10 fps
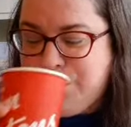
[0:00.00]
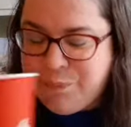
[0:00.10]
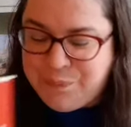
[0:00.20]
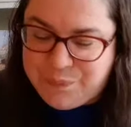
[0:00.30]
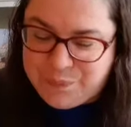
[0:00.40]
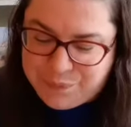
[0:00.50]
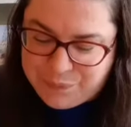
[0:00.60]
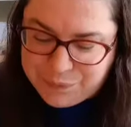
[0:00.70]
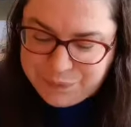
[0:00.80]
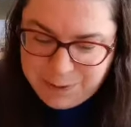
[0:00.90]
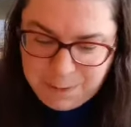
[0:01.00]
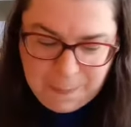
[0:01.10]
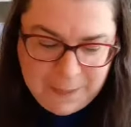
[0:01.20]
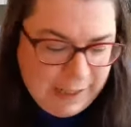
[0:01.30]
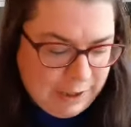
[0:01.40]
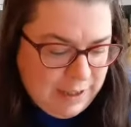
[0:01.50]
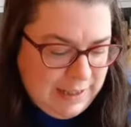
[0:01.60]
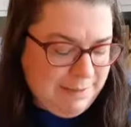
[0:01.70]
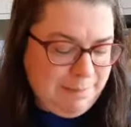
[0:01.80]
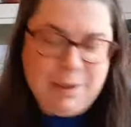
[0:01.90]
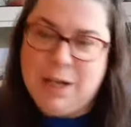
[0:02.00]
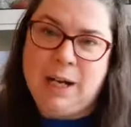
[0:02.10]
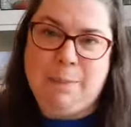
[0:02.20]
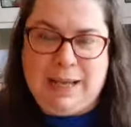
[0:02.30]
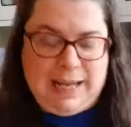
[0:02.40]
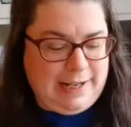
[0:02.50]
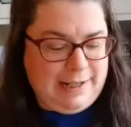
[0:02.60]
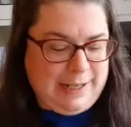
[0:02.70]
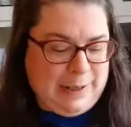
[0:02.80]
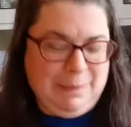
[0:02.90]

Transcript: mm -hmm. I couldn't, couldn't peek, you know.